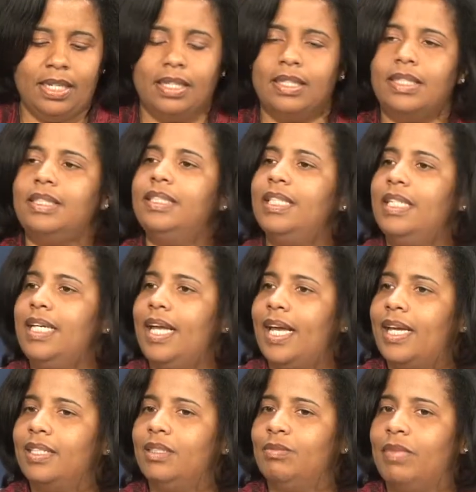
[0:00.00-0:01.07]
The city
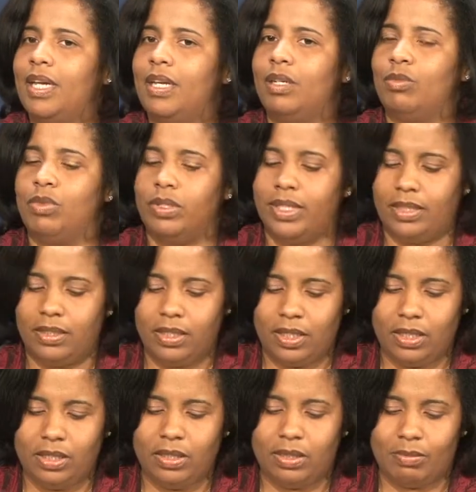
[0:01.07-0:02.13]
has made and will
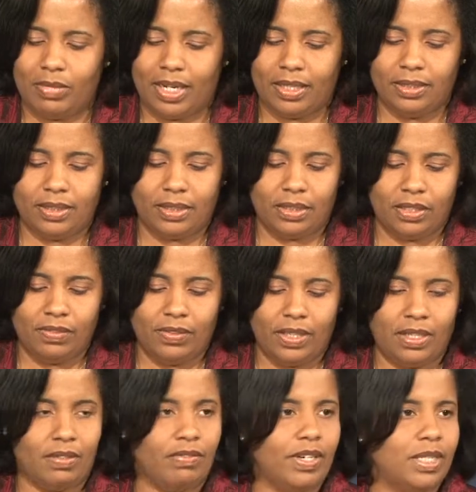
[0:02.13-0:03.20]
continue to make
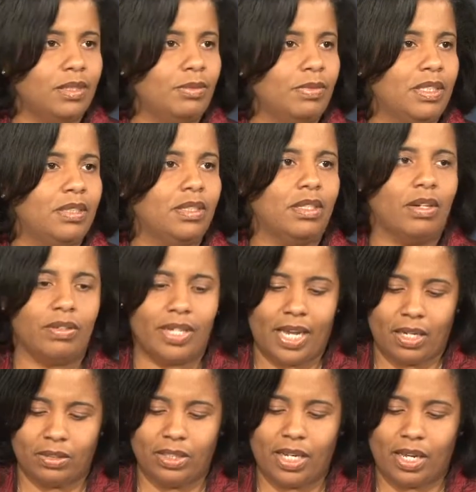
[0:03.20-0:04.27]
significant investments in our
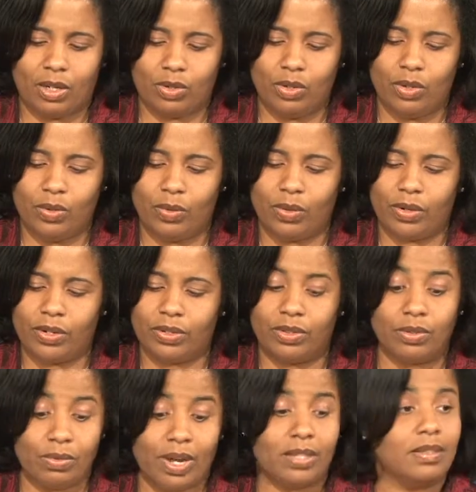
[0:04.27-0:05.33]
downtown core and
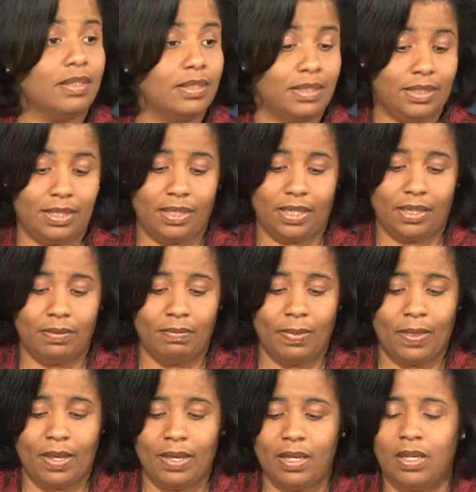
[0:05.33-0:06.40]
throughout the city.
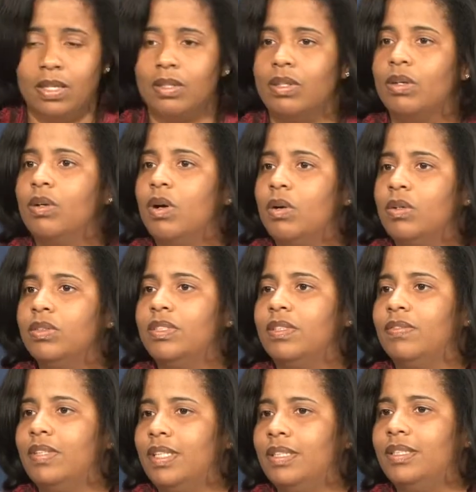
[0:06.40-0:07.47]
The goals
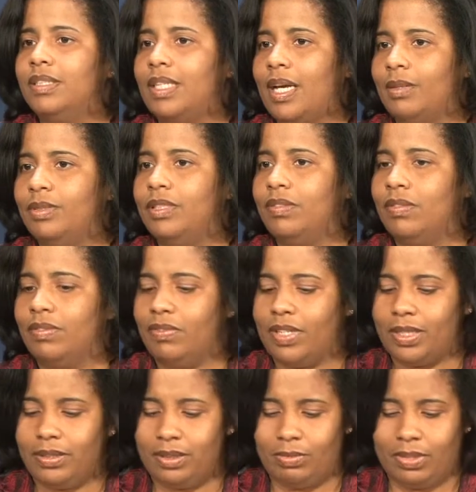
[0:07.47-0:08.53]
of these types of
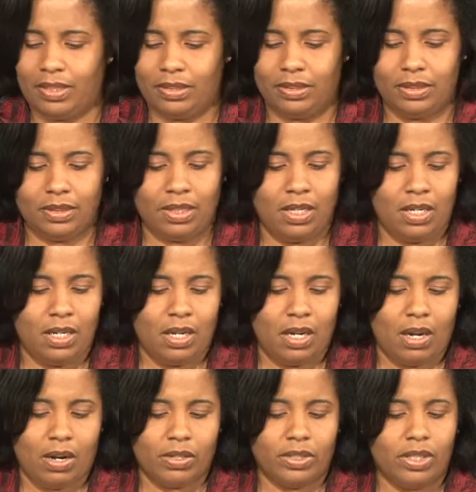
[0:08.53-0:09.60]
investments
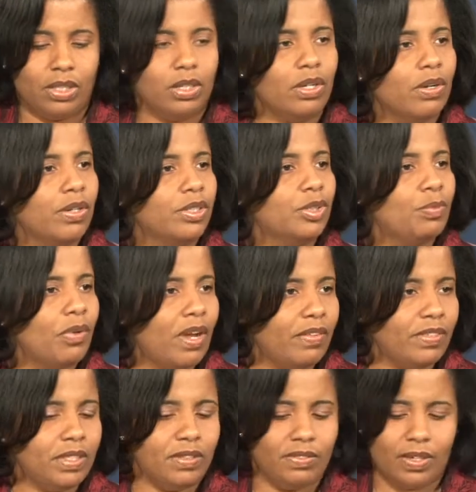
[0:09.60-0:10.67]
are to encourage
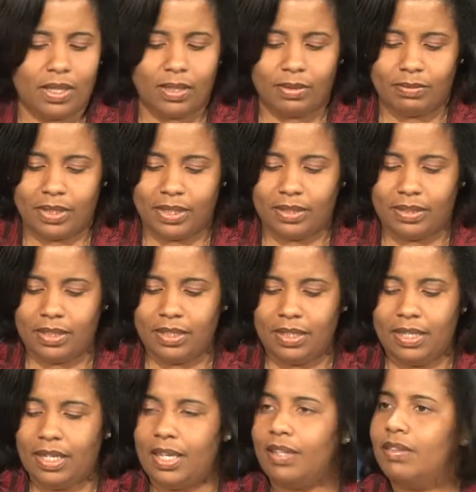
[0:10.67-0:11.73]
private development
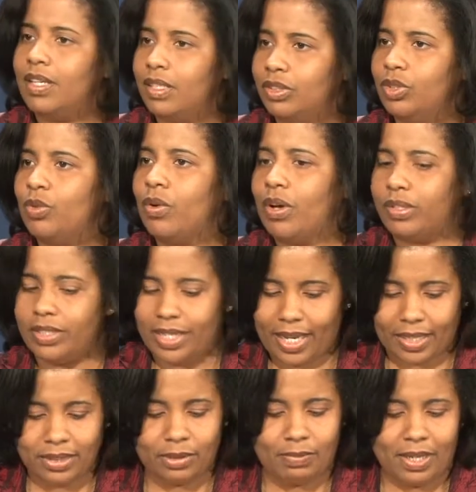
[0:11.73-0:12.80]
and thus grow our
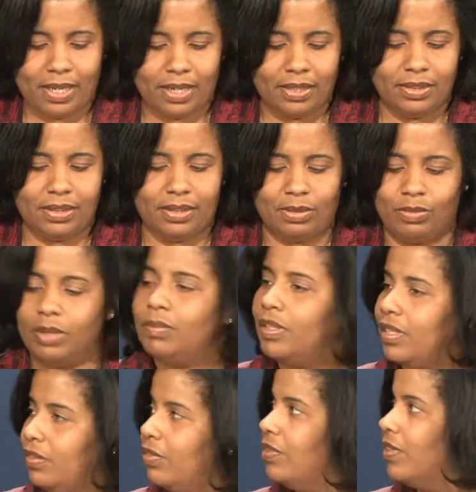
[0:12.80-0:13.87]
tax base, and we
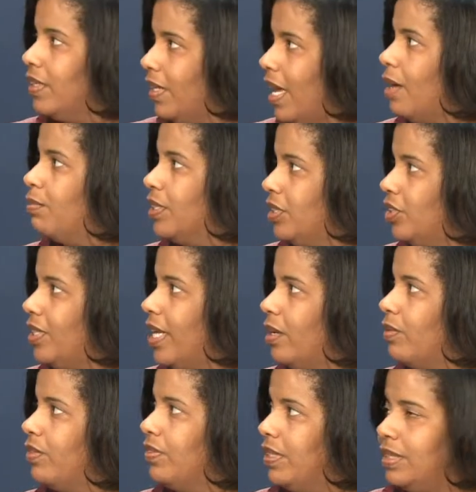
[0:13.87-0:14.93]
believe we've accomplished
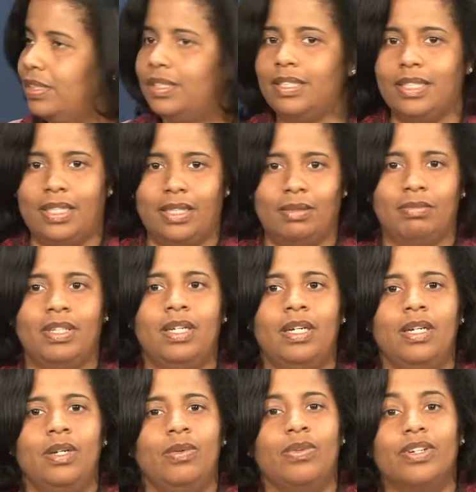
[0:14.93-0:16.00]
that with this team.
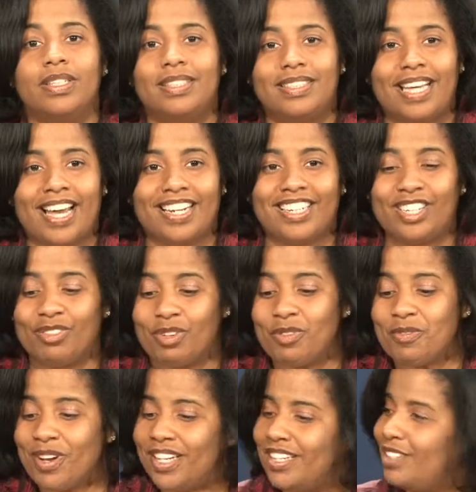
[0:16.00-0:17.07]
We're excited and we're
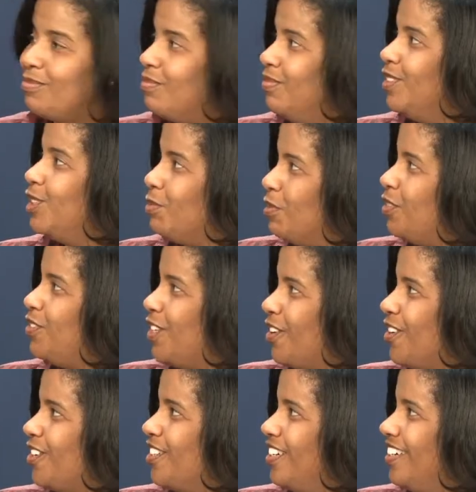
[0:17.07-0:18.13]
ready to move dirt.